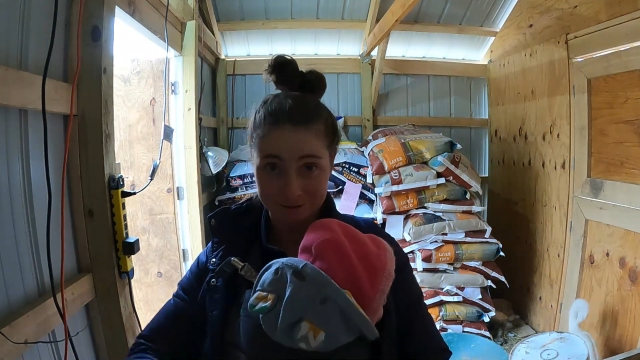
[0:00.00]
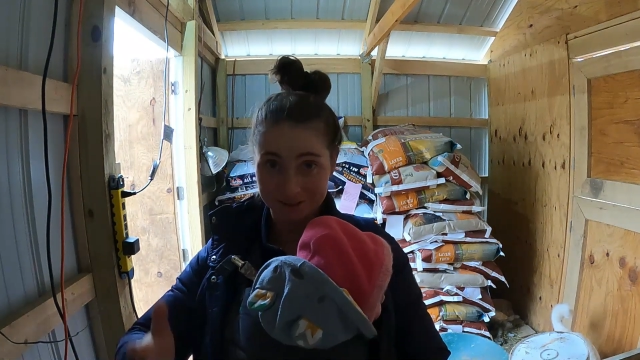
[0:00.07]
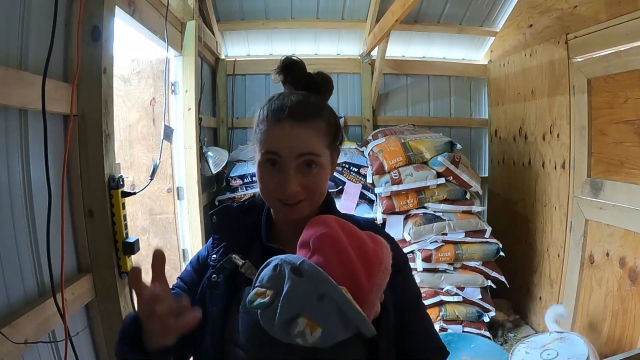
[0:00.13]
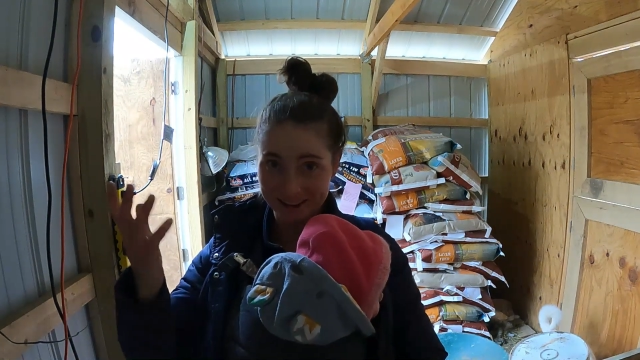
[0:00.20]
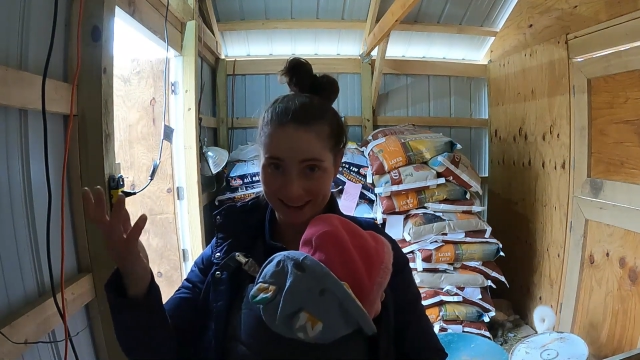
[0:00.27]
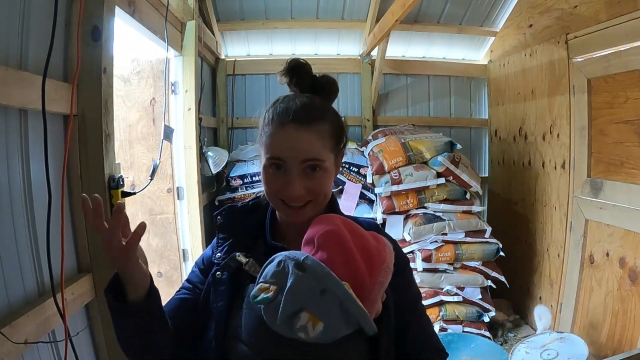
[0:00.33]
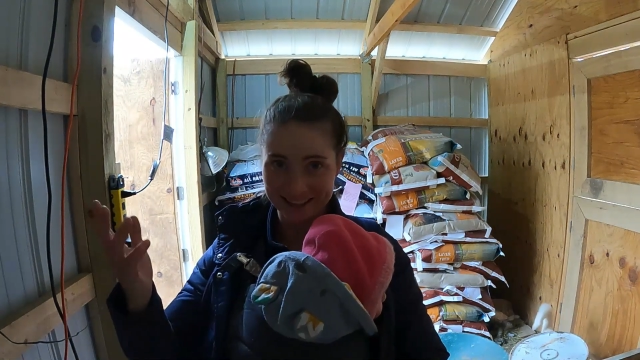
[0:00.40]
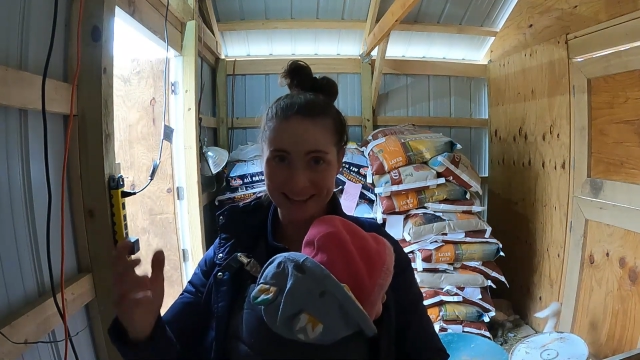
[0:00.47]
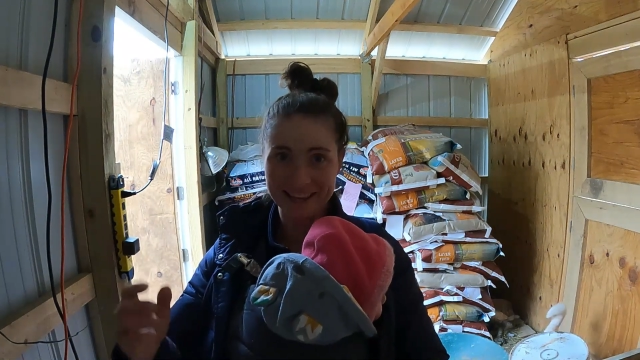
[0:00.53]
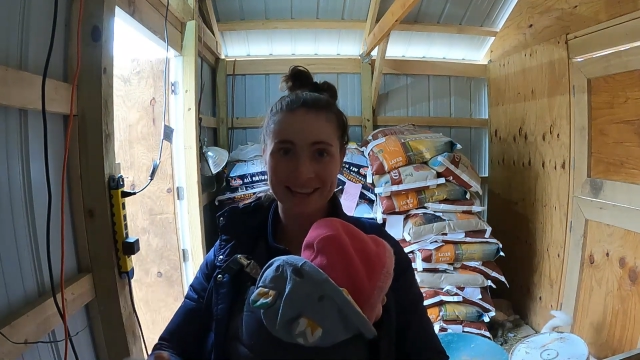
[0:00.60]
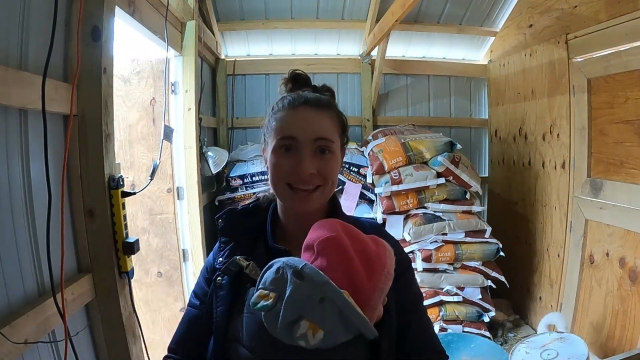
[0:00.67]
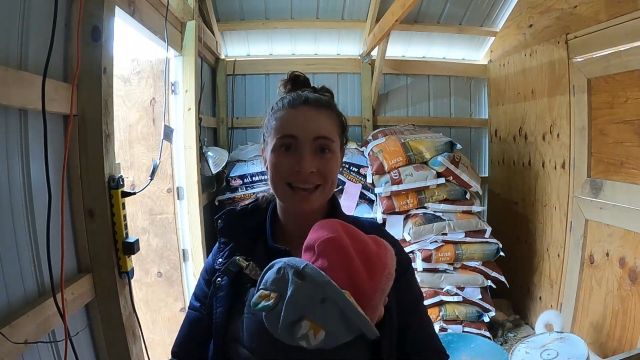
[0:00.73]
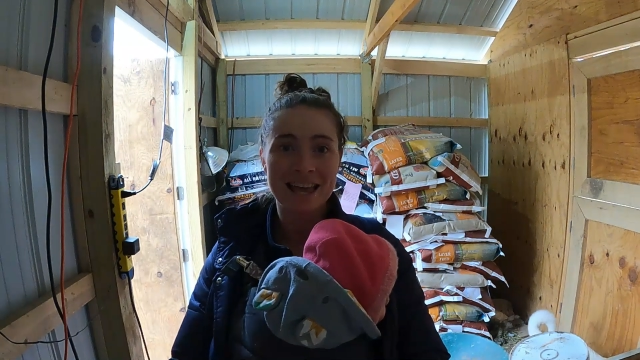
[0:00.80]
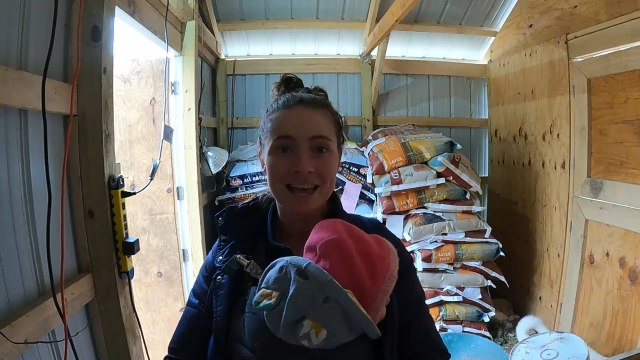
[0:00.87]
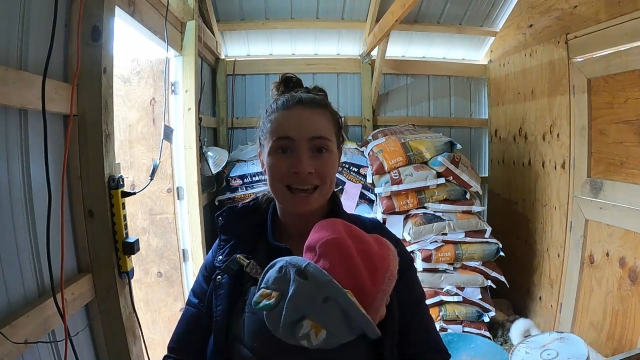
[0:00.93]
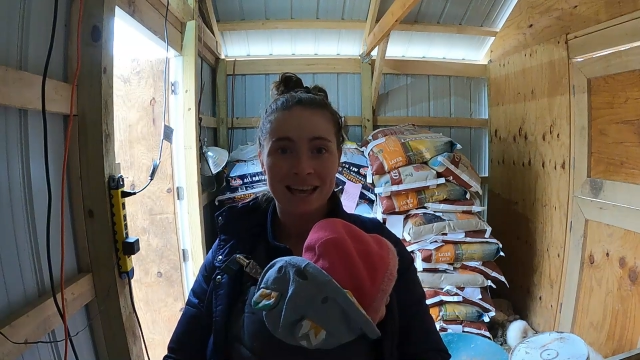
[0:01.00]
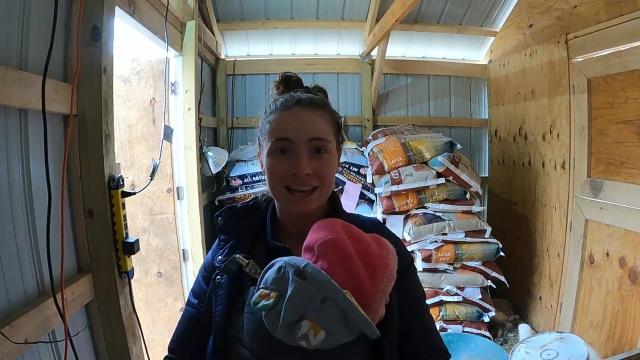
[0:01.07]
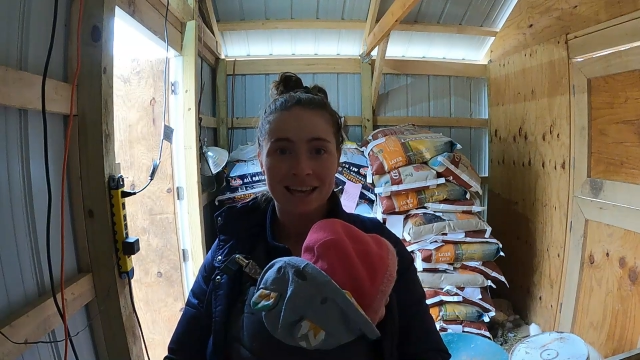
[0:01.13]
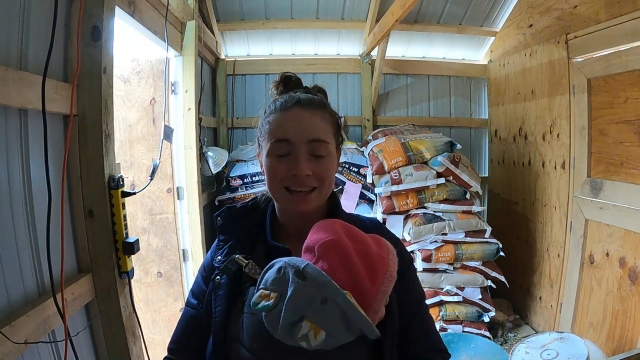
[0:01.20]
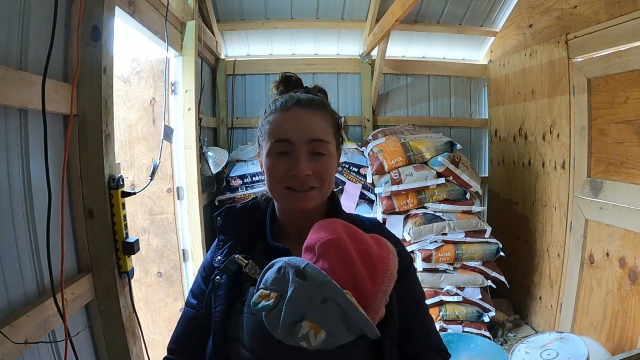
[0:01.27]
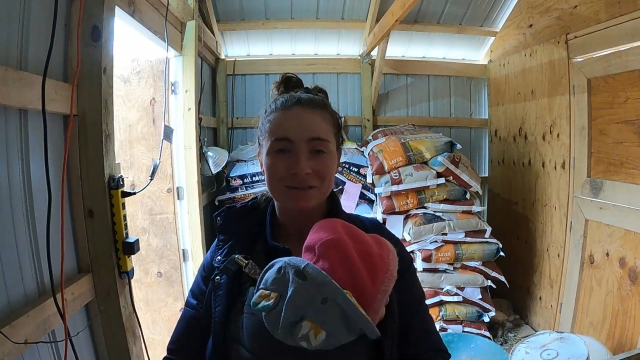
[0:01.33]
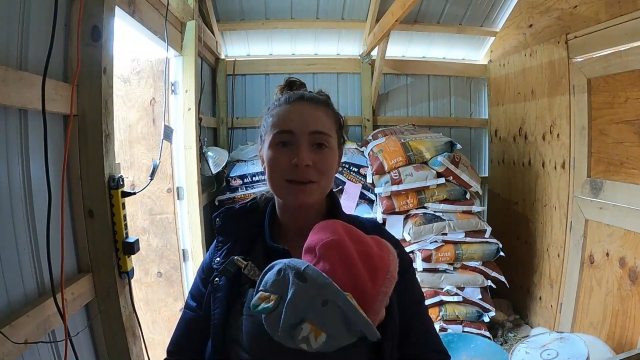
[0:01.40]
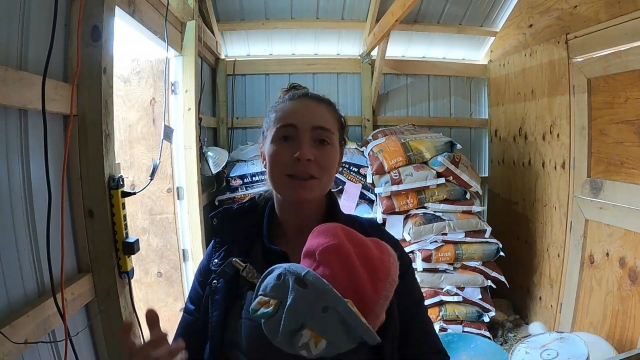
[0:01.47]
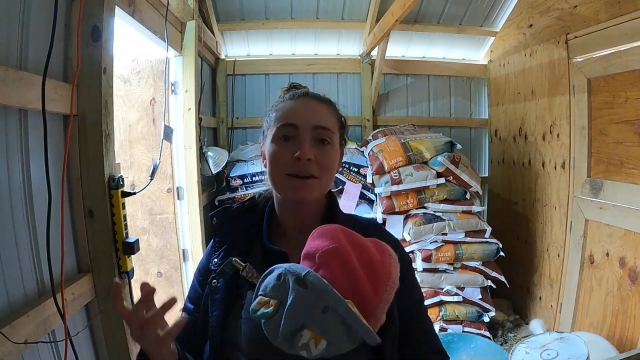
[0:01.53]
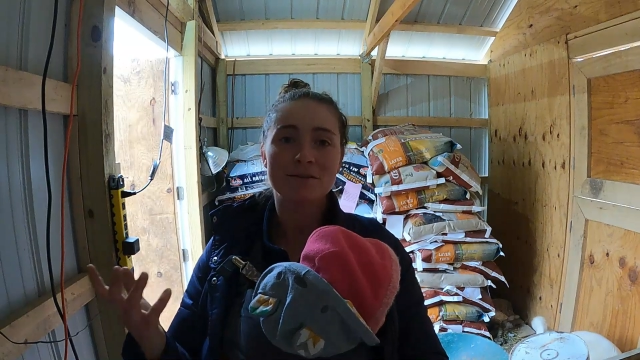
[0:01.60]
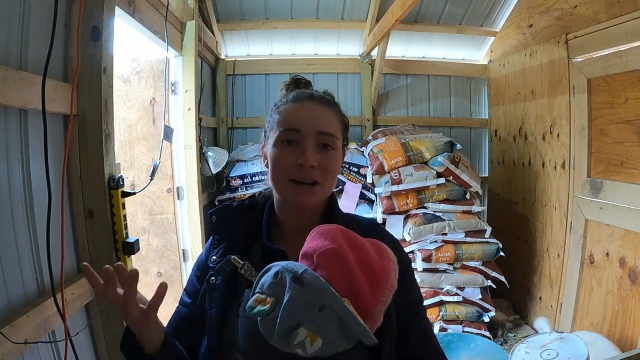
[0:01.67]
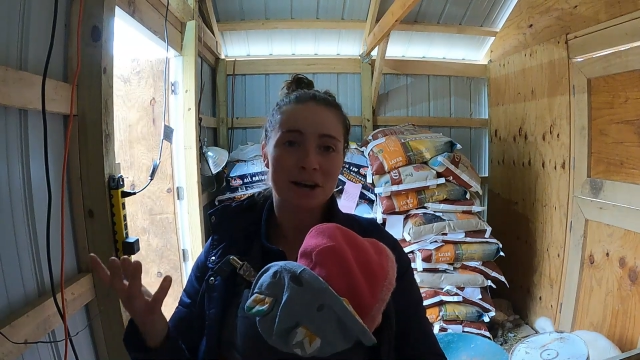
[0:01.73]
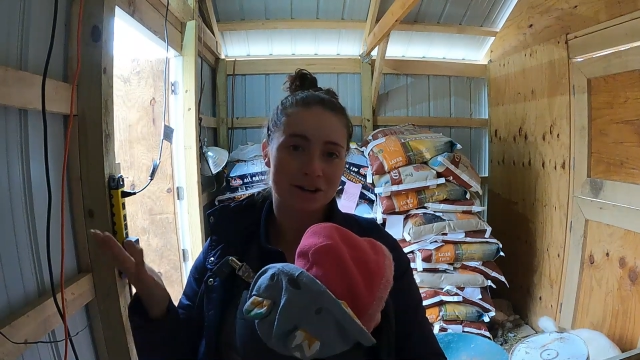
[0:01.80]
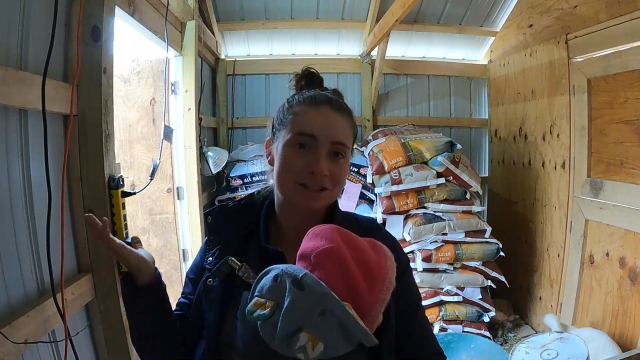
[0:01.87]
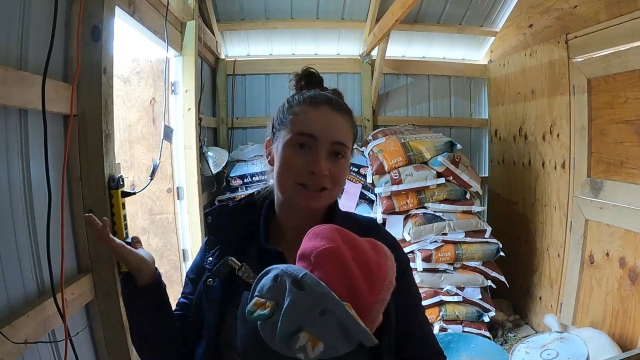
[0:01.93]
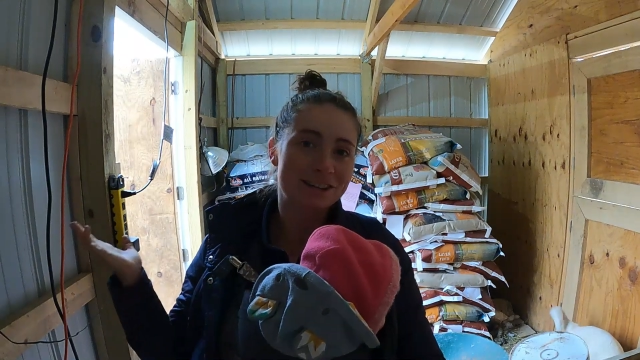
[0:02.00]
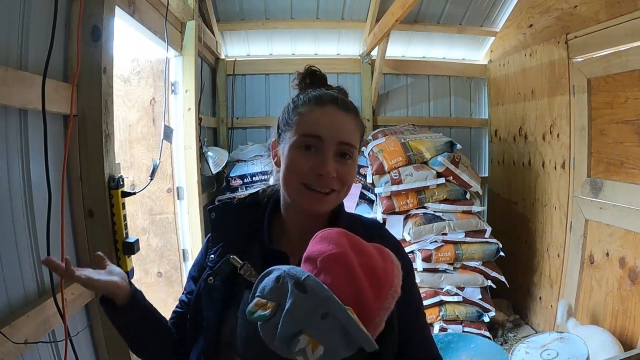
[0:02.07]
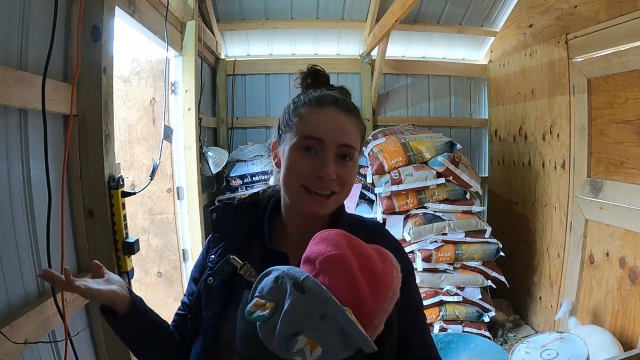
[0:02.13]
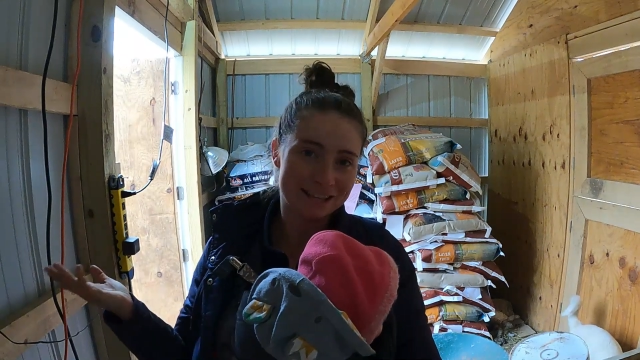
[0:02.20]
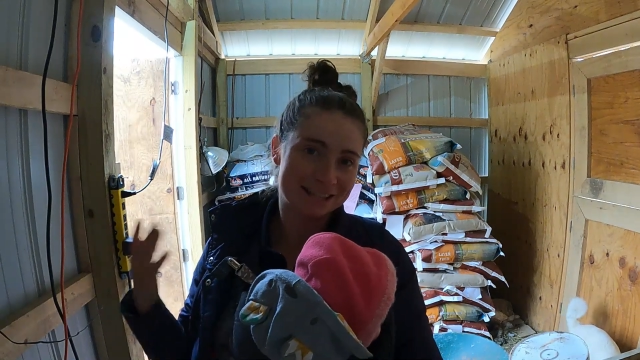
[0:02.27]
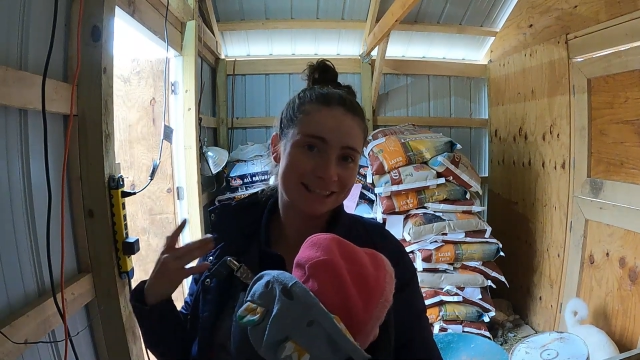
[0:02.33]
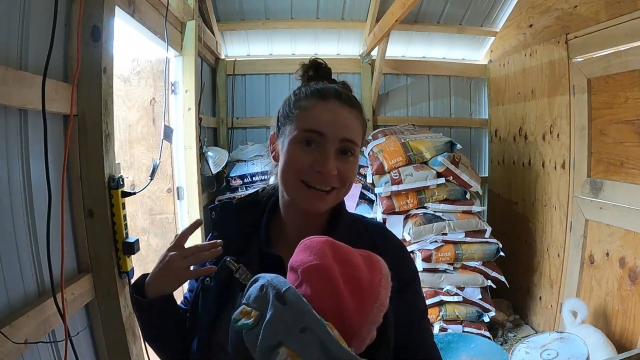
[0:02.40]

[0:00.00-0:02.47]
Well, we love dogs, so yes,